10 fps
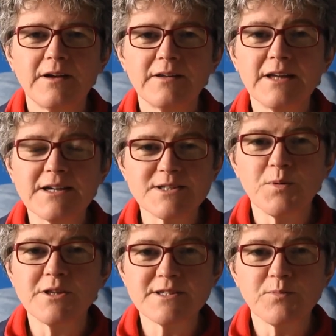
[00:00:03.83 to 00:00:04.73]
Let's
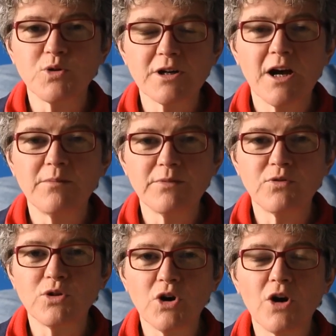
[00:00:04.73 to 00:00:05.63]
once more come
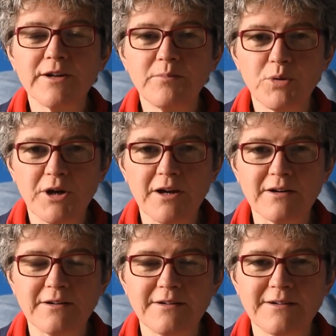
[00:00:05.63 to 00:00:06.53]
before God in prayer.
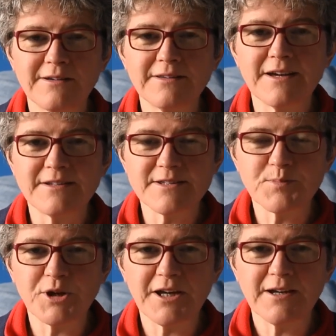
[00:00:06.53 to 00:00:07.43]
Let us
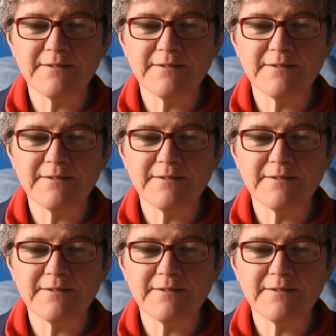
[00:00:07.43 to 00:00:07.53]
pray.